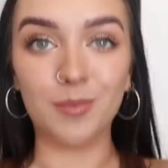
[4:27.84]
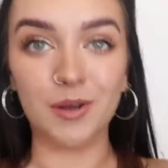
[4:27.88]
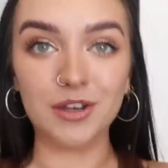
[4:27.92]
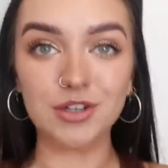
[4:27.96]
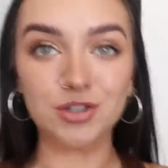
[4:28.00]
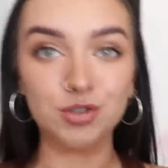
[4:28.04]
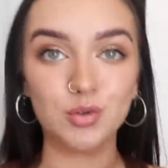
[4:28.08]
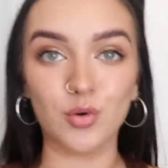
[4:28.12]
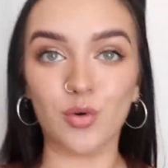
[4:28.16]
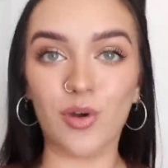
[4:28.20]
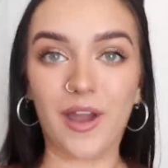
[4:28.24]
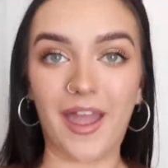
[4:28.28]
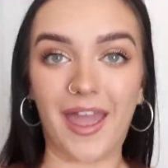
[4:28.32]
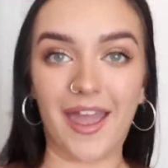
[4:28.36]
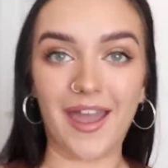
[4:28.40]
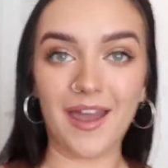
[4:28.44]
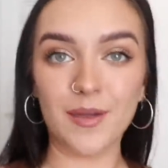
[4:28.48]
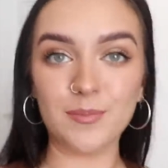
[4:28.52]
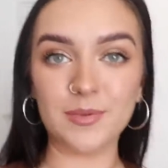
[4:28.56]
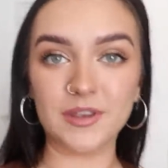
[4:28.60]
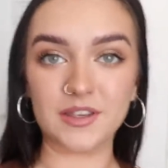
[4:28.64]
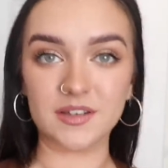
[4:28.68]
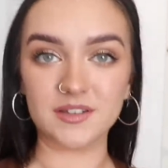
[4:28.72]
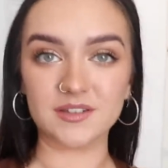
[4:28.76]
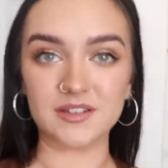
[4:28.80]
my short
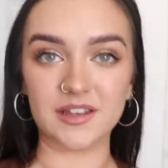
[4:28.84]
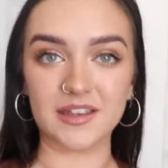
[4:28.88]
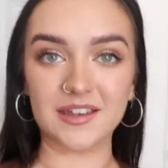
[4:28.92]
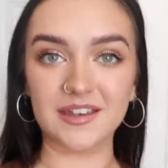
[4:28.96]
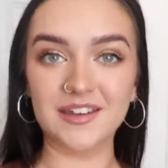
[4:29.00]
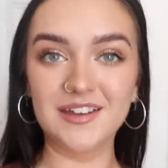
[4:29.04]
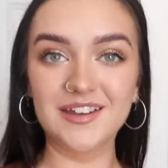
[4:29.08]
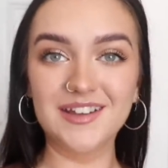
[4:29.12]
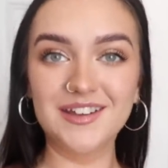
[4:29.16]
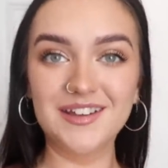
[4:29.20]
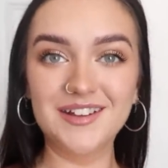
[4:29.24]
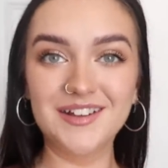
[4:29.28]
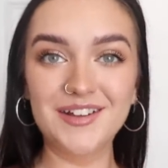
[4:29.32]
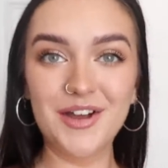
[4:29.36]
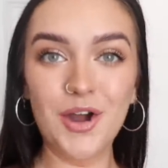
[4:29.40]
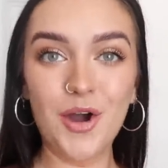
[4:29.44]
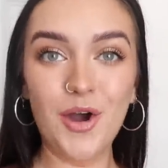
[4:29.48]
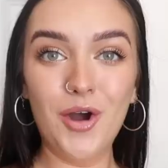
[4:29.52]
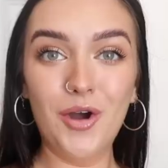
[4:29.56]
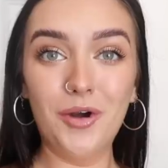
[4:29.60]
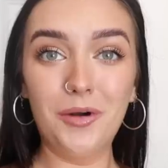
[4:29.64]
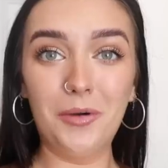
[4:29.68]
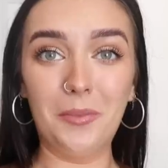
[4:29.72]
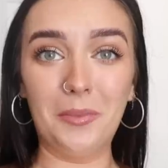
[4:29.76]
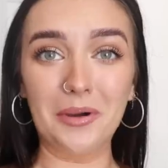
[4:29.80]
hair, because, like,
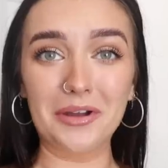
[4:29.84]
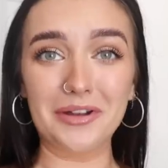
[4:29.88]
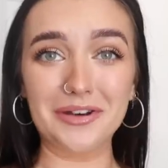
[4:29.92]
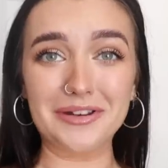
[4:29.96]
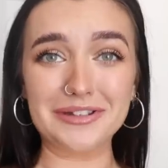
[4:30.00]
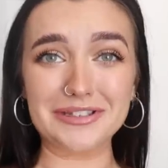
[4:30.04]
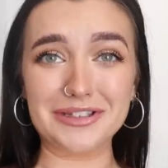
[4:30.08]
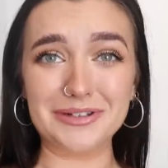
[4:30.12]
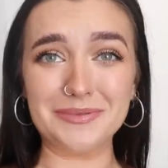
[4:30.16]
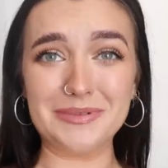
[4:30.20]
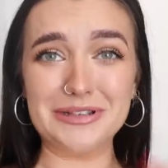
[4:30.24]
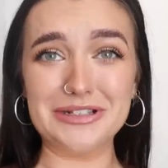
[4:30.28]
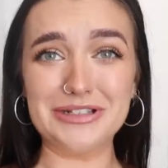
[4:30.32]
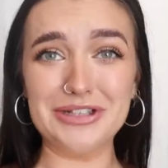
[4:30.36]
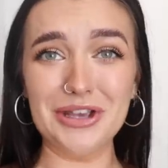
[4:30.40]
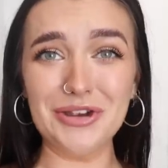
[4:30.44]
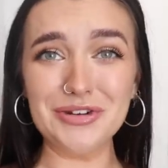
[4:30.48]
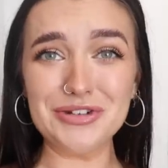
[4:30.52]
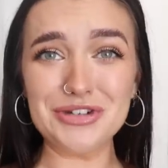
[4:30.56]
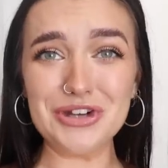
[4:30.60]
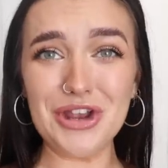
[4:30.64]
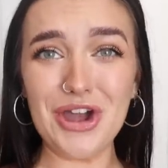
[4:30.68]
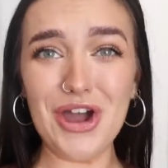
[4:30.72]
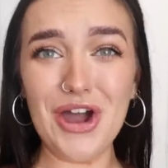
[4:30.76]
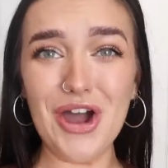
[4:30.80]
oh my god, it's gonna be so
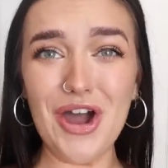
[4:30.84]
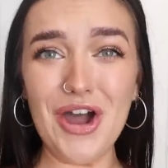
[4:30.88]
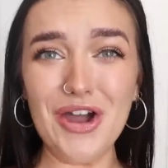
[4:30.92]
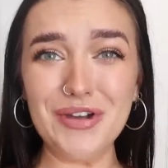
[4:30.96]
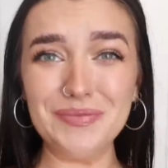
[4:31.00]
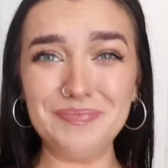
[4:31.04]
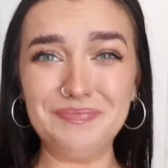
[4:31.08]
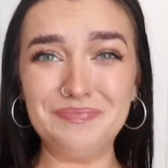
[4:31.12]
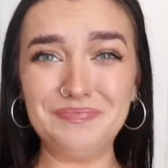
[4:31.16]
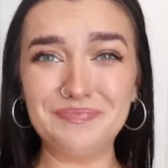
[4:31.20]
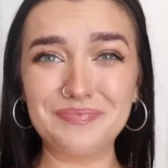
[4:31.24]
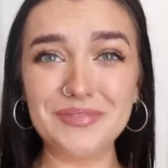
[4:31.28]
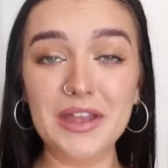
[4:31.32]
short.